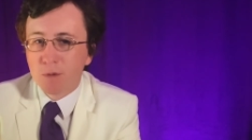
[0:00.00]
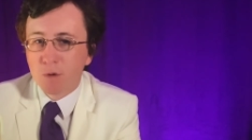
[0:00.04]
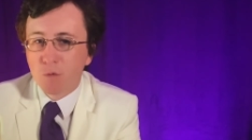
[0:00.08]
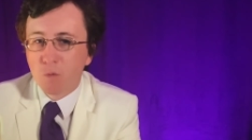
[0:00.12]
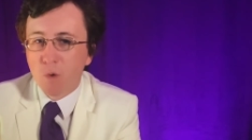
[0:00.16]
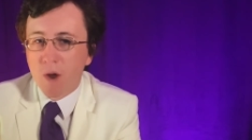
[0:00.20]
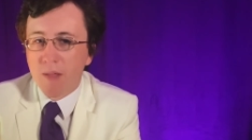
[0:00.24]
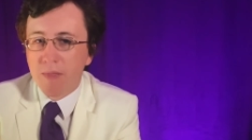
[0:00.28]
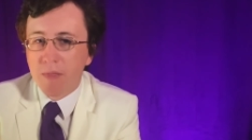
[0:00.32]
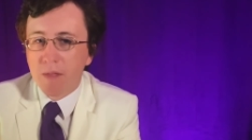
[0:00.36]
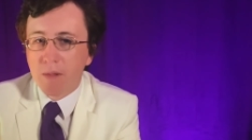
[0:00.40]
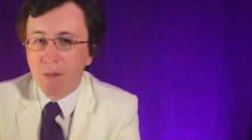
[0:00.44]
And
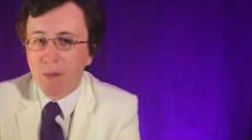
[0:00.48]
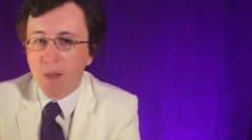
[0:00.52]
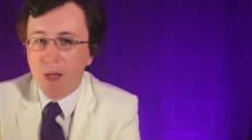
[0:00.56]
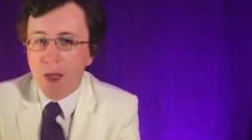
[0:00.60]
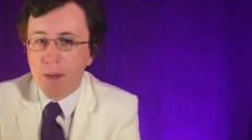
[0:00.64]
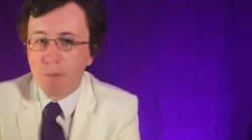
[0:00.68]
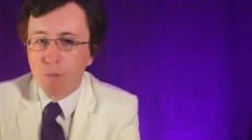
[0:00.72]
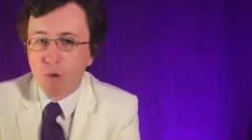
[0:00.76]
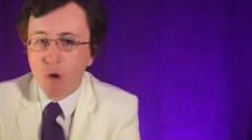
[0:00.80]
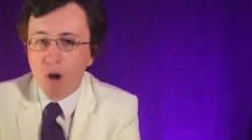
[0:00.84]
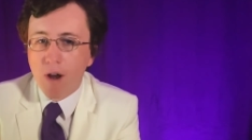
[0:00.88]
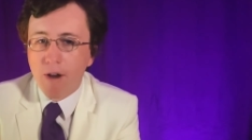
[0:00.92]
when the
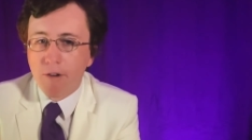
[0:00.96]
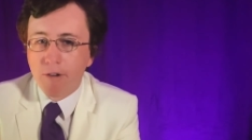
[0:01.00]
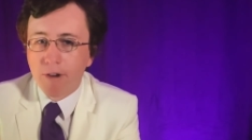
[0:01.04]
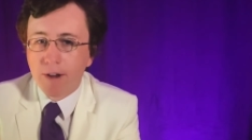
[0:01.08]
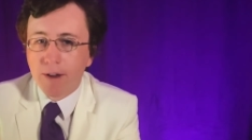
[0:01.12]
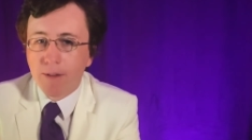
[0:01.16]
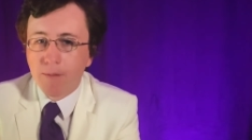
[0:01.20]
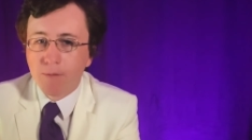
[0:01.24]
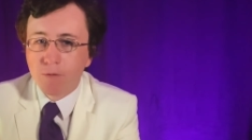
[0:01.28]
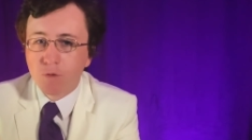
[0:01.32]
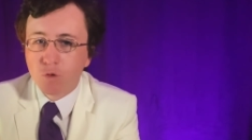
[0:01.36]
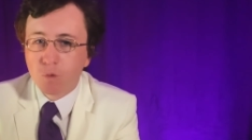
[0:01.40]

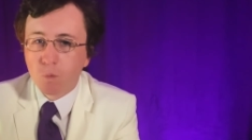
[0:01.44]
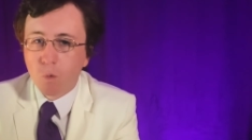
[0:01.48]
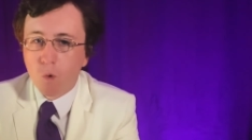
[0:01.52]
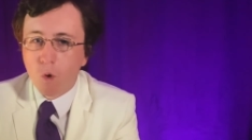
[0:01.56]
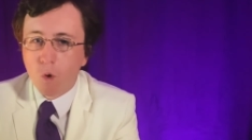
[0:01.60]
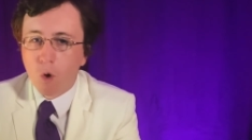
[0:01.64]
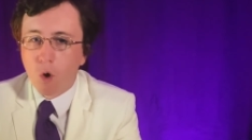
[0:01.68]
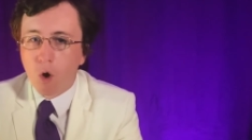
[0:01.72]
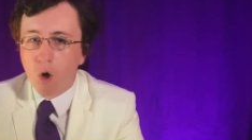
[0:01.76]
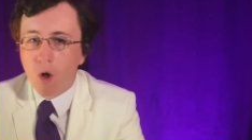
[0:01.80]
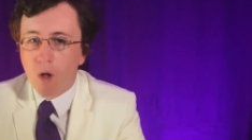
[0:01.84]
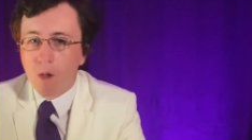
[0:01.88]
librarians
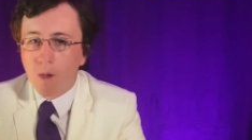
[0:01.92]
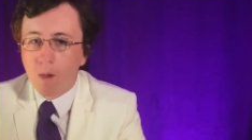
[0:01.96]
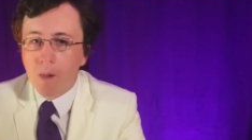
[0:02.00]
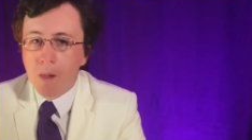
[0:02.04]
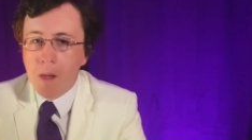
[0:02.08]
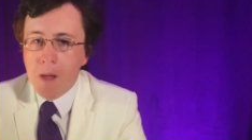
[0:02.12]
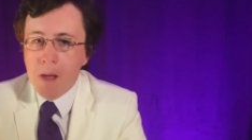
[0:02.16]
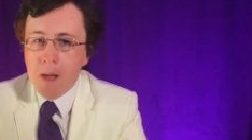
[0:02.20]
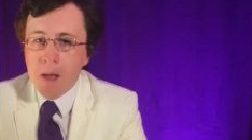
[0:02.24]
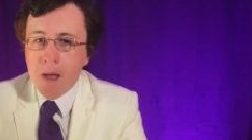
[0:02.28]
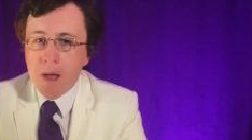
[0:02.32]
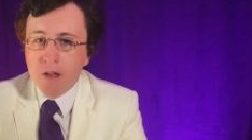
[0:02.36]
were
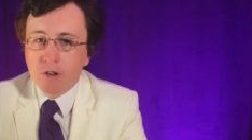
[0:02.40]
all